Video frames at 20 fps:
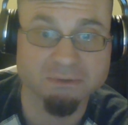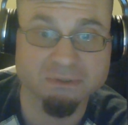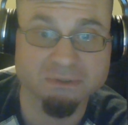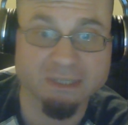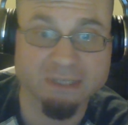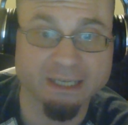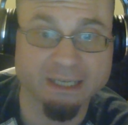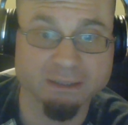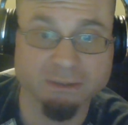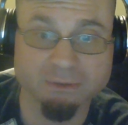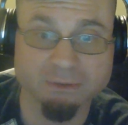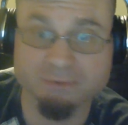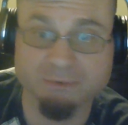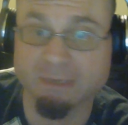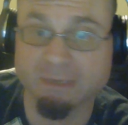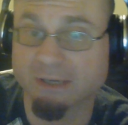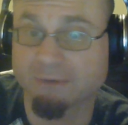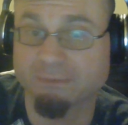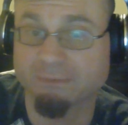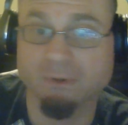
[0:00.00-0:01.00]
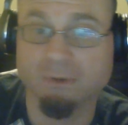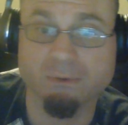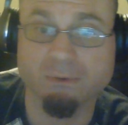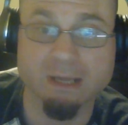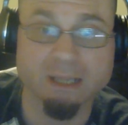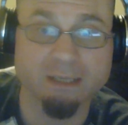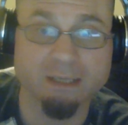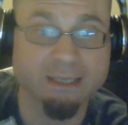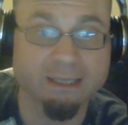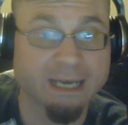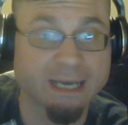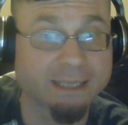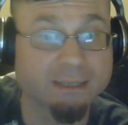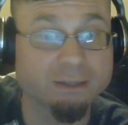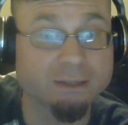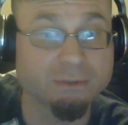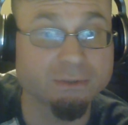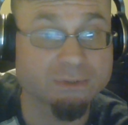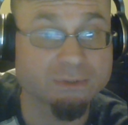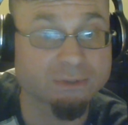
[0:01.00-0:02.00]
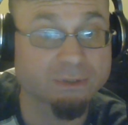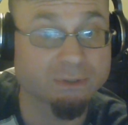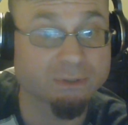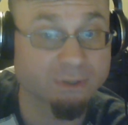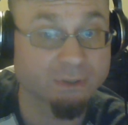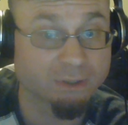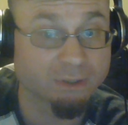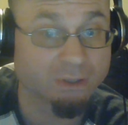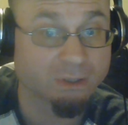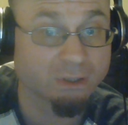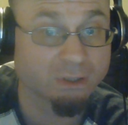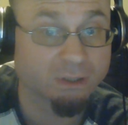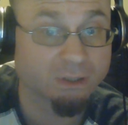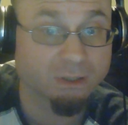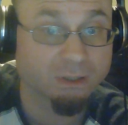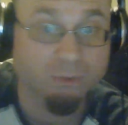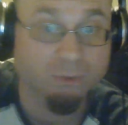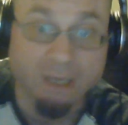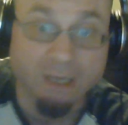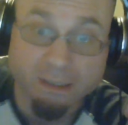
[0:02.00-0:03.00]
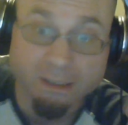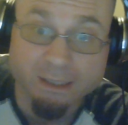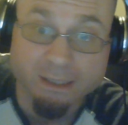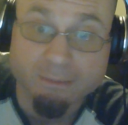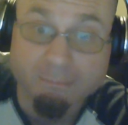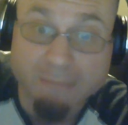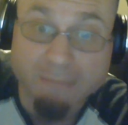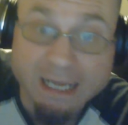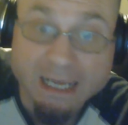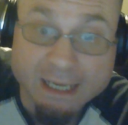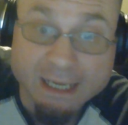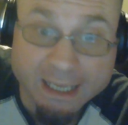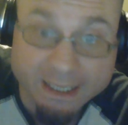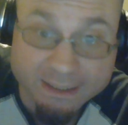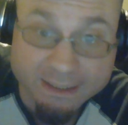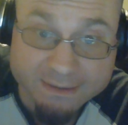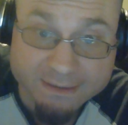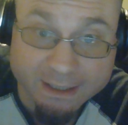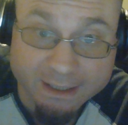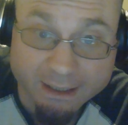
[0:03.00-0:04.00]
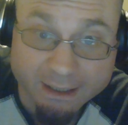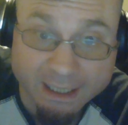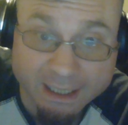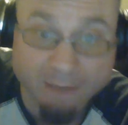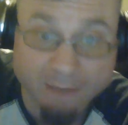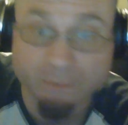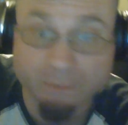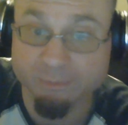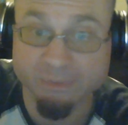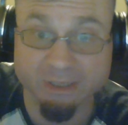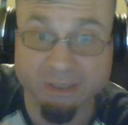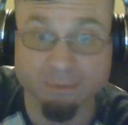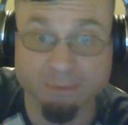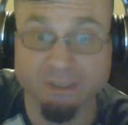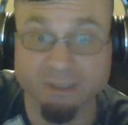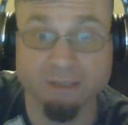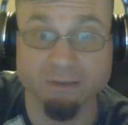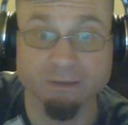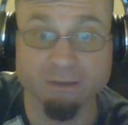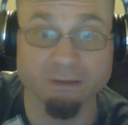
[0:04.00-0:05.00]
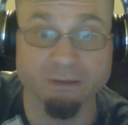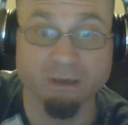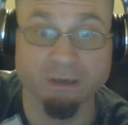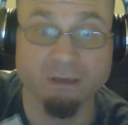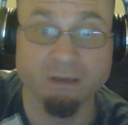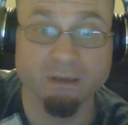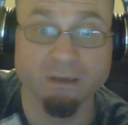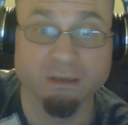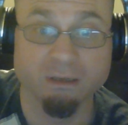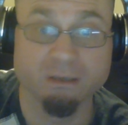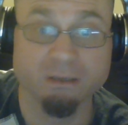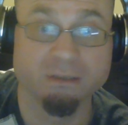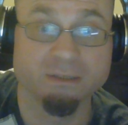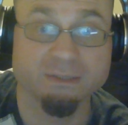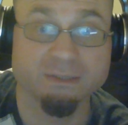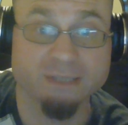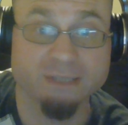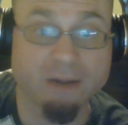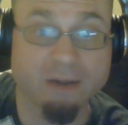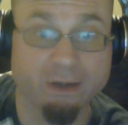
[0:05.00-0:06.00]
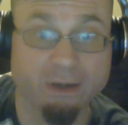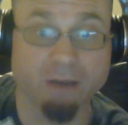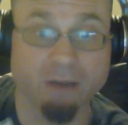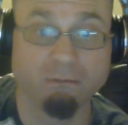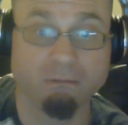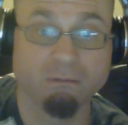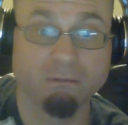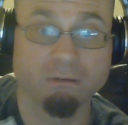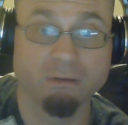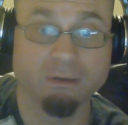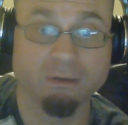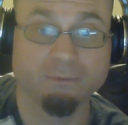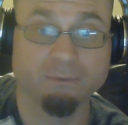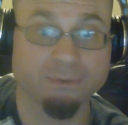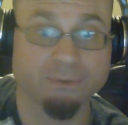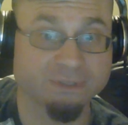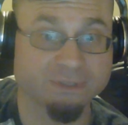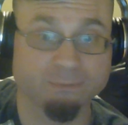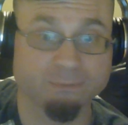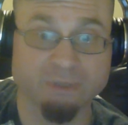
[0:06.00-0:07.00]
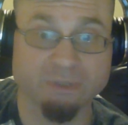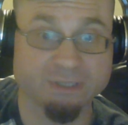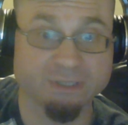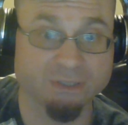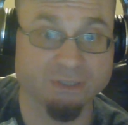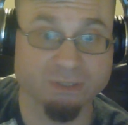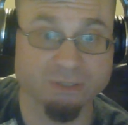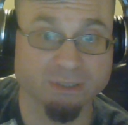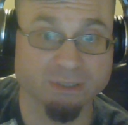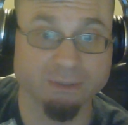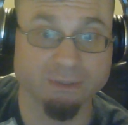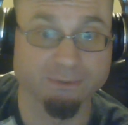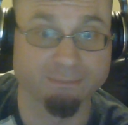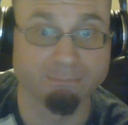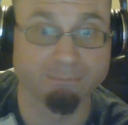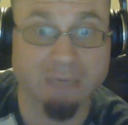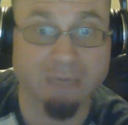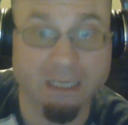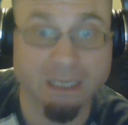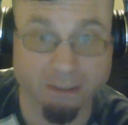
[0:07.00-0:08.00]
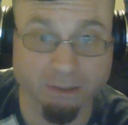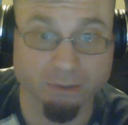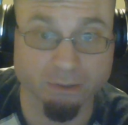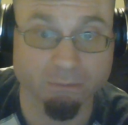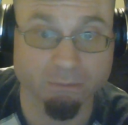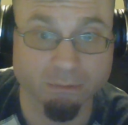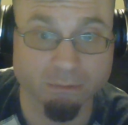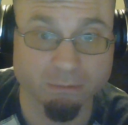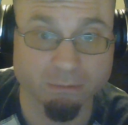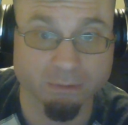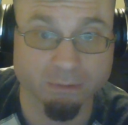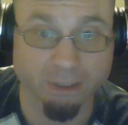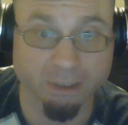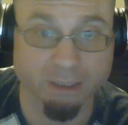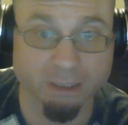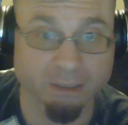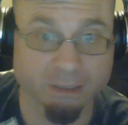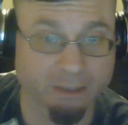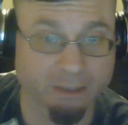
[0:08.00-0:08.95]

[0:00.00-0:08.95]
I'd lose microphone quality. I'd lose quality in my headset. I wouldn't be able to hear stereo. For some reason, it just goes mono, right?